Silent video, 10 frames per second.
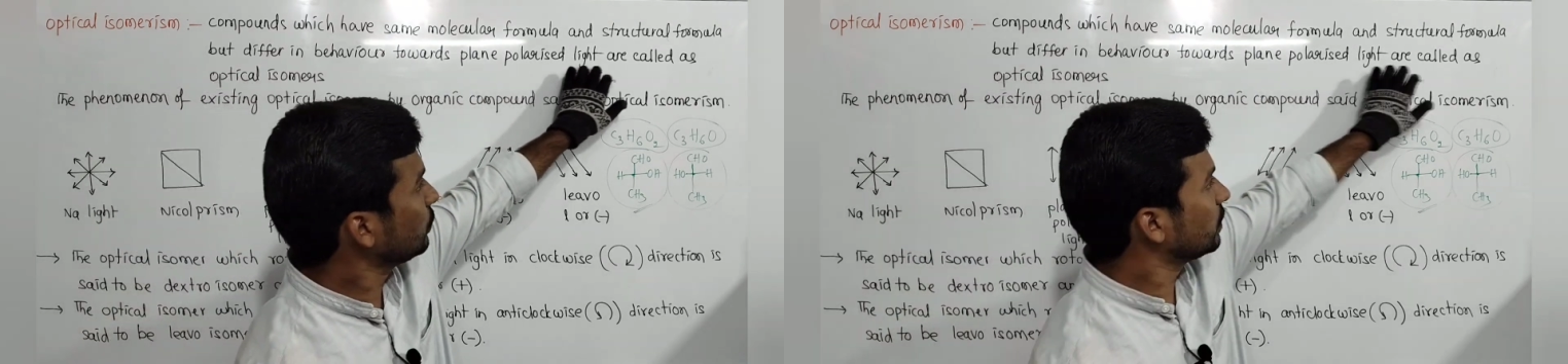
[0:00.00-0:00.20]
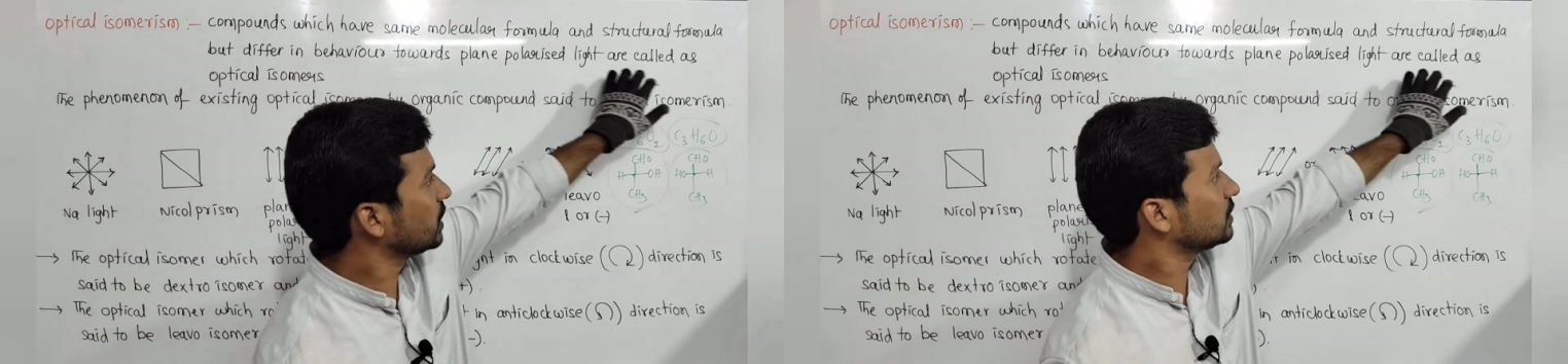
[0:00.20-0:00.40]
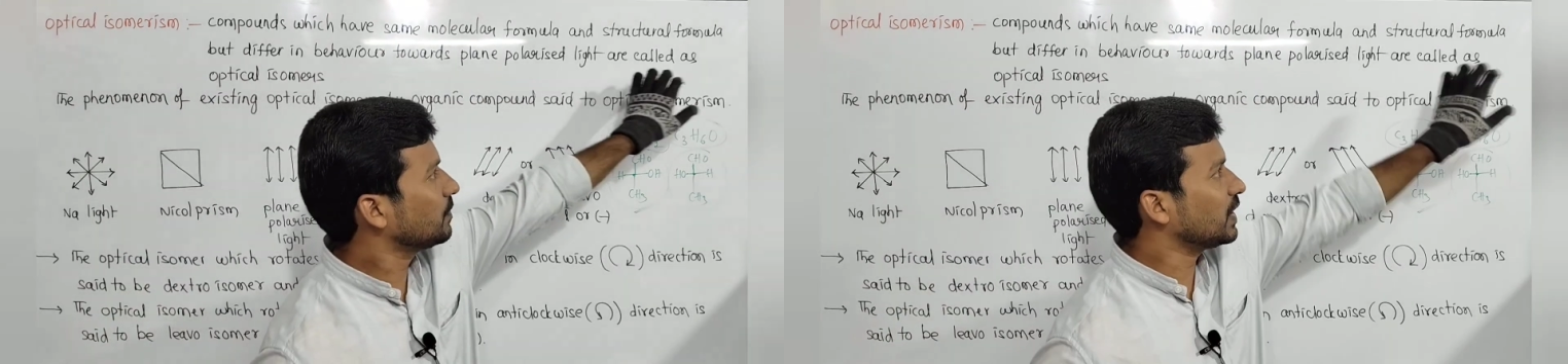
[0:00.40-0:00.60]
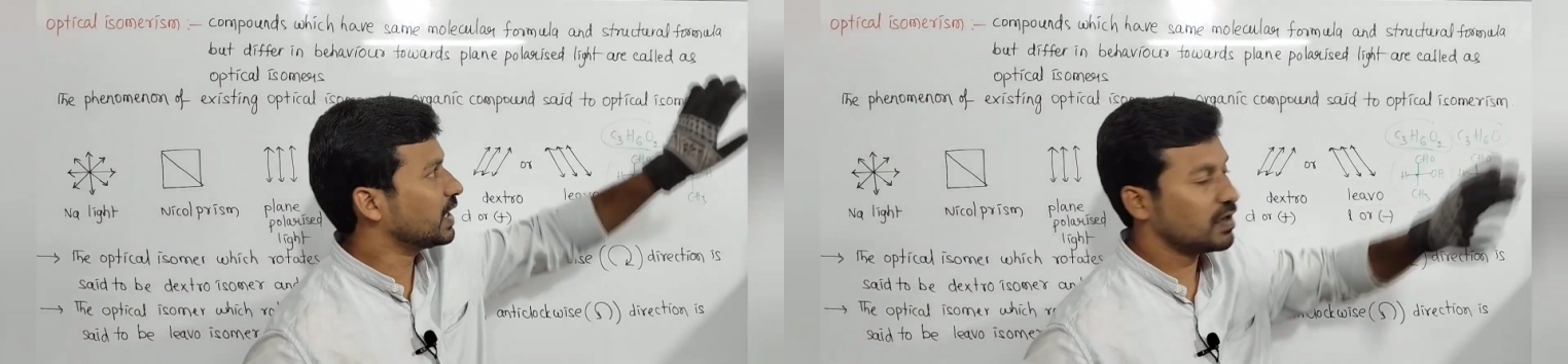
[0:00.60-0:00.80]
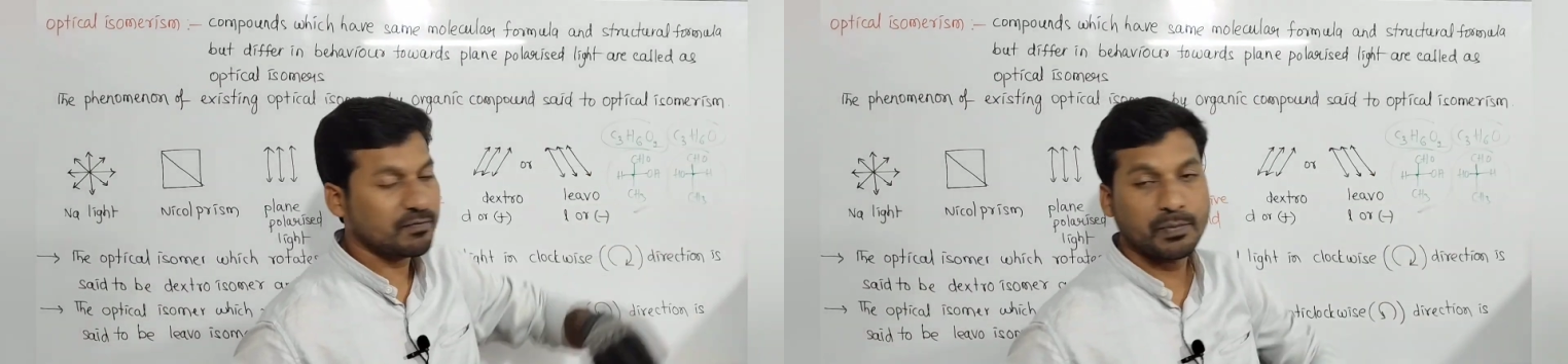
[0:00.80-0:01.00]
towards
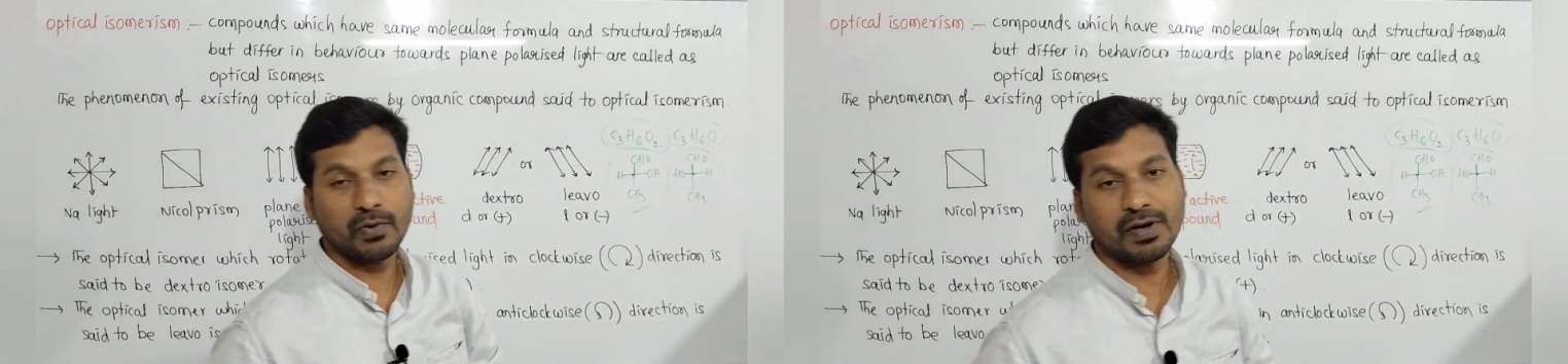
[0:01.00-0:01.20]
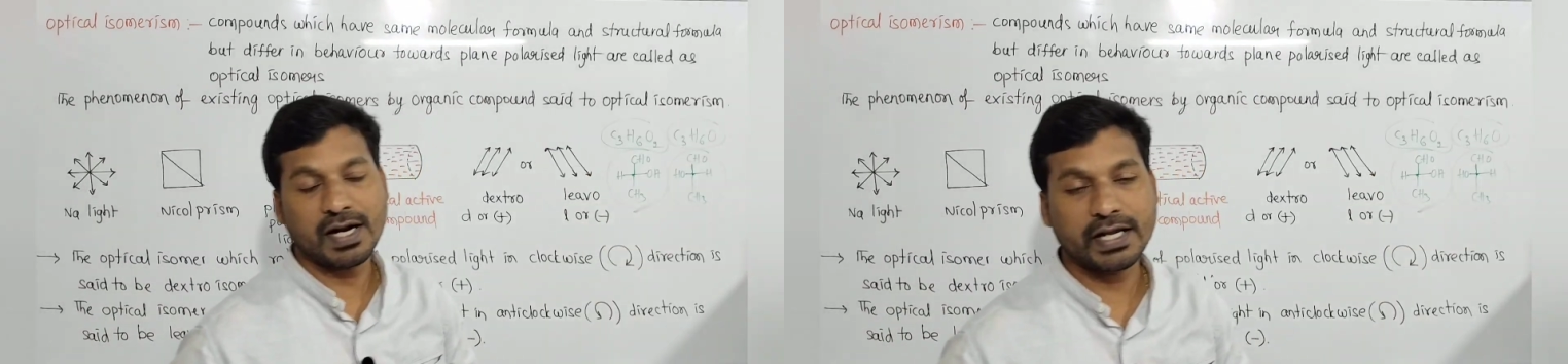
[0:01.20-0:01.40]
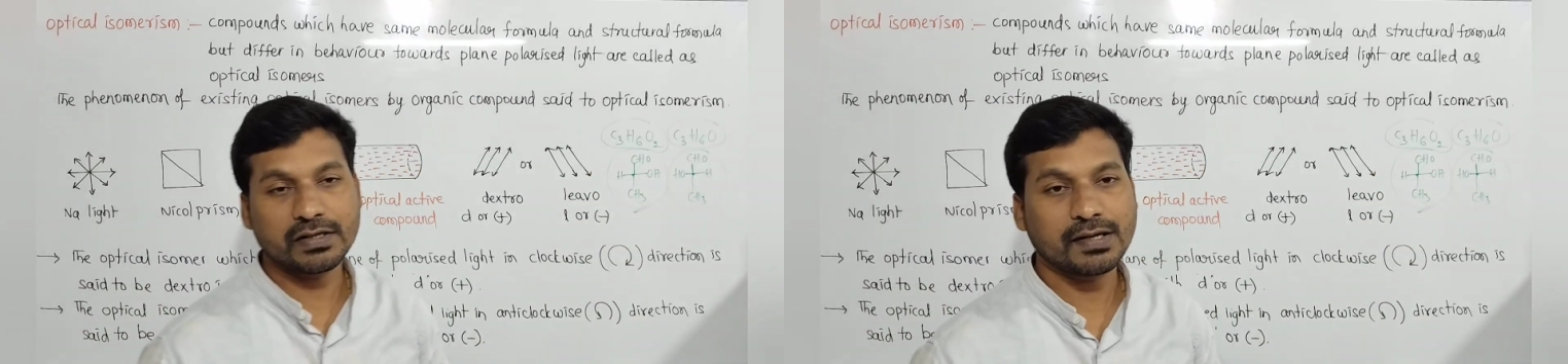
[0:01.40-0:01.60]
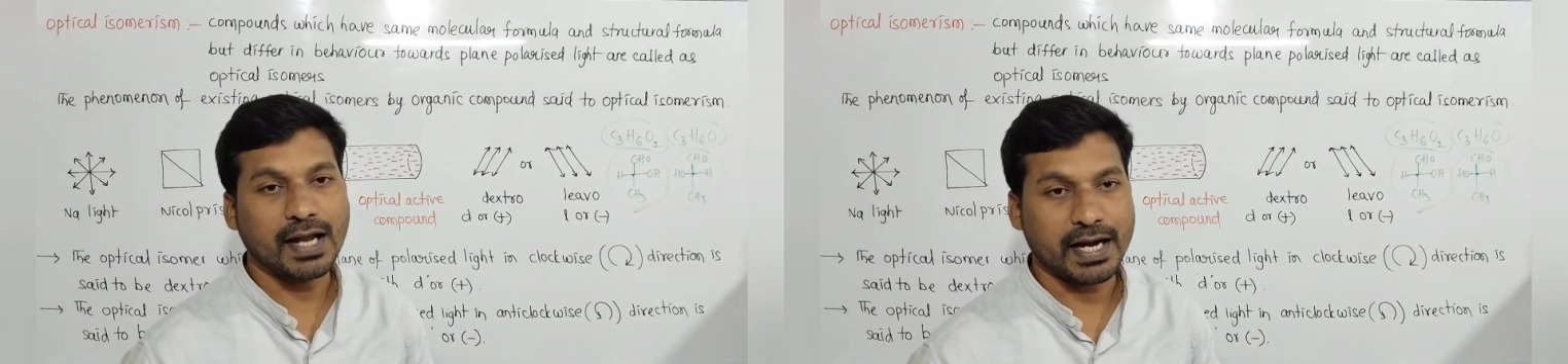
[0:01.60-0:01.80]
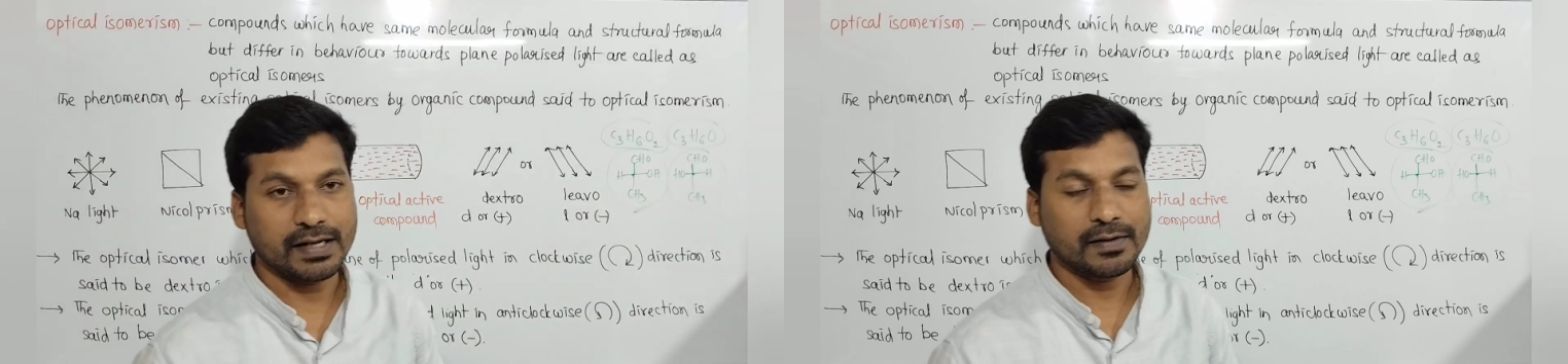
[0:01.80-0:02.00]
plane of polarized
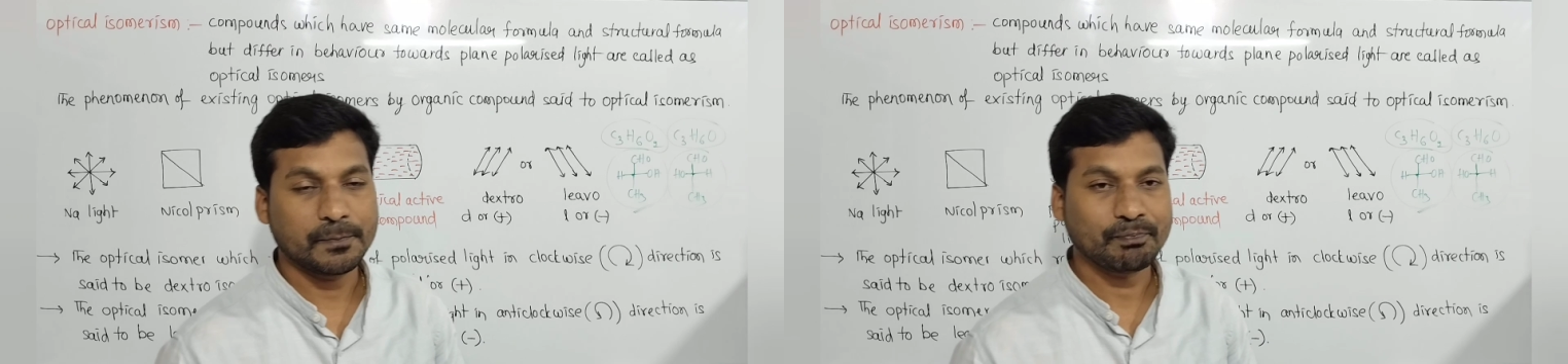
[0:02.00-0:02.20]
light.